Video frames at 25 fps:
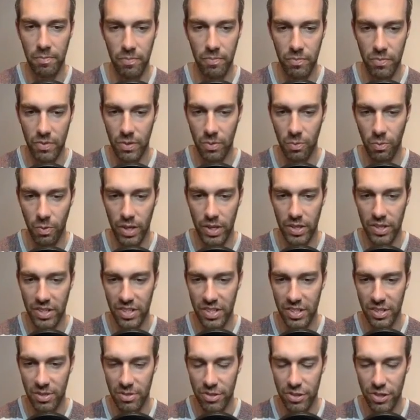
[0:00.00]
What you could
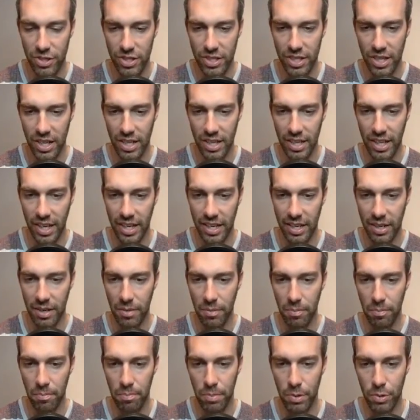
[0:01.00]
do is just kind of like
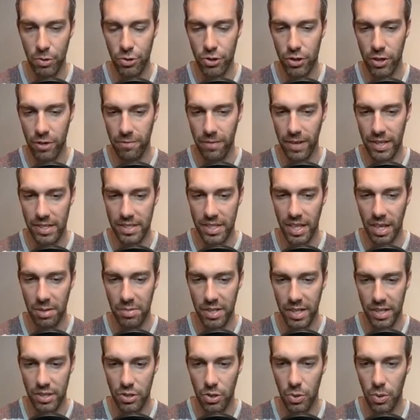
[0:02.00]
boost your defense times
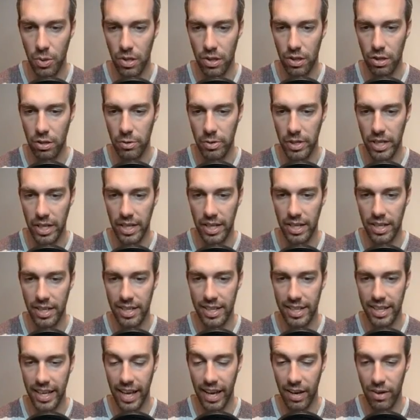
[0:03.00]
like 2 or 3.
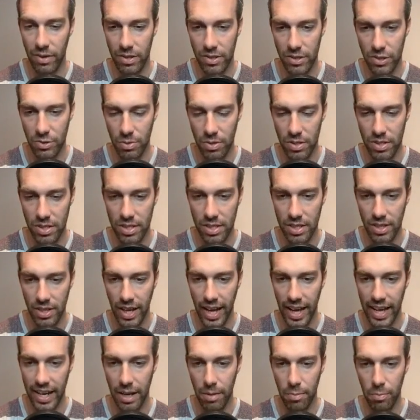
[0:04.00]
Counters will still
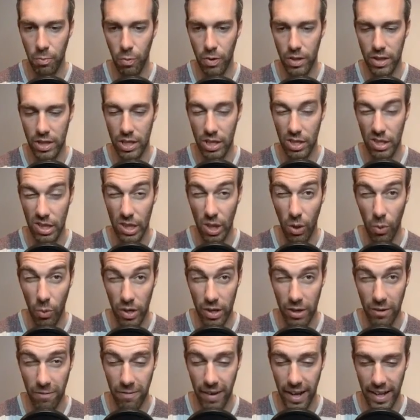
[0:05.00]
add up with their lower
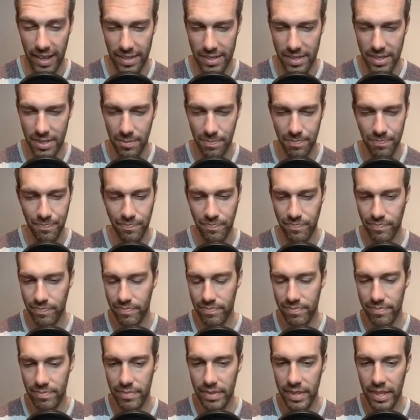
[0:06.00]
defense
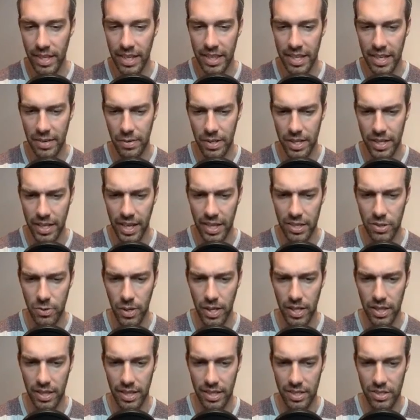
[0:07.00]
and they really can't do
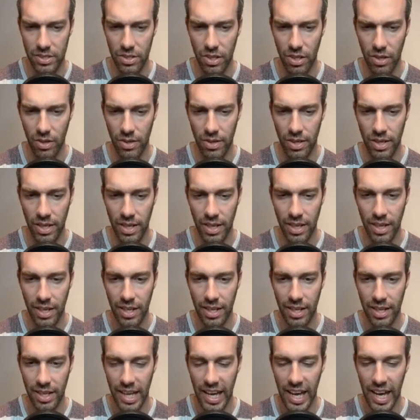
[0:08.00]
anything. So
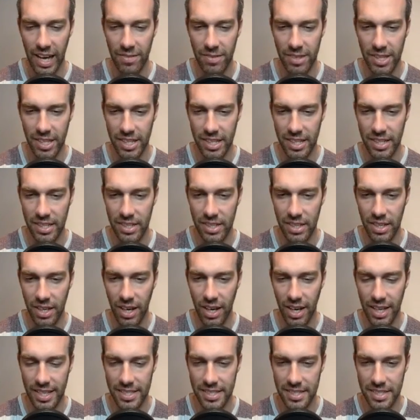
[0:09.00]
having like a
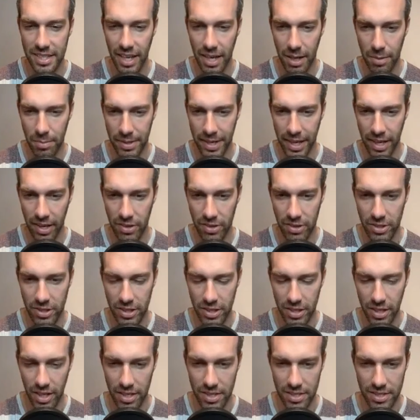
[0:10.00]
non-stab counter and a
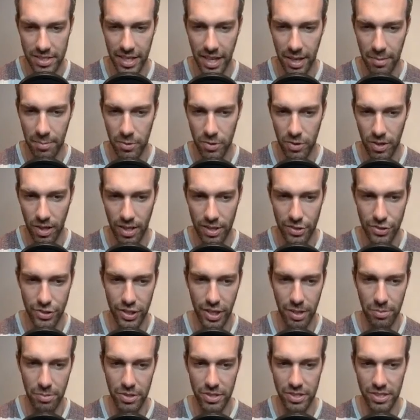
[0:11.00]
non-stab cross
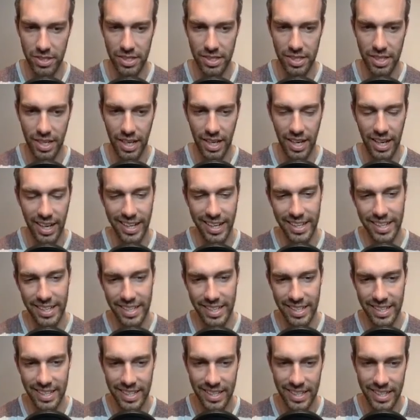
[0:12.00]
chop just kind
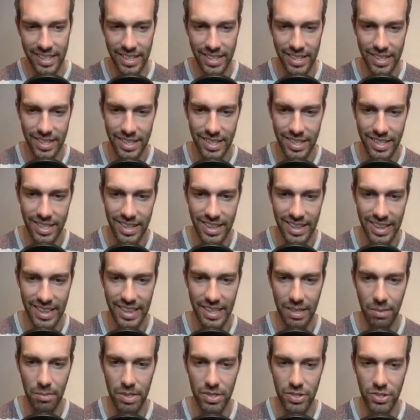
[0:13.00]
of
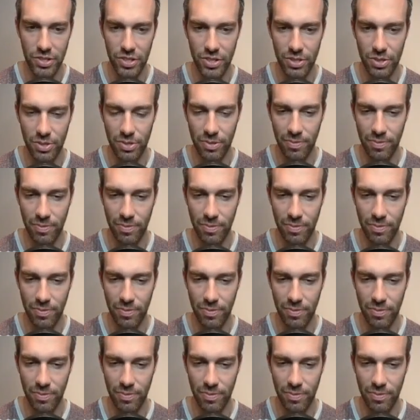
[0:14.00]
limits you